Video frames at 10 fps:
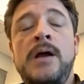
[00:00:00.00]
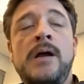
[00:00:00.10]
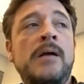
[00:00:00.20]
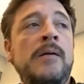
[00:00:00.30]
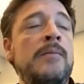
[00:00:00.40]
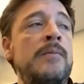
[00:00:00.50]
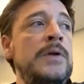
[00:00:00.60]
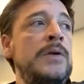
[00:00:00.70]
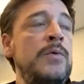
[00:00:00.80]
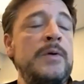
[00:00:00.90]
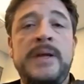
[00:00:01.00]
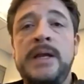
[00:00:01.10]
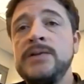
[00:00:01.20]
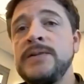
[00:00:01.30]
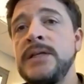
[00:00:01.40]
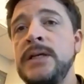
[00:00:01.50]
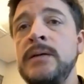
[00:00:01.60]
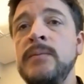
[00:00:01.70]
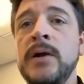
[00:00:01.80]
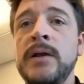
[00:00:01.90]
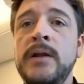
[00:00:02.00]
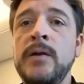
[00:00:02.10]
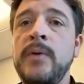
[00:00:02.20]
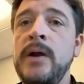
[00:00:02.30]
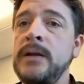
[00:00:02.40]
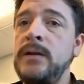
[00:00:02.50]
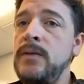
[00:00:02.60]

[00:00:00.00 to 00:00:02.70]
you would be interested in marketing your product,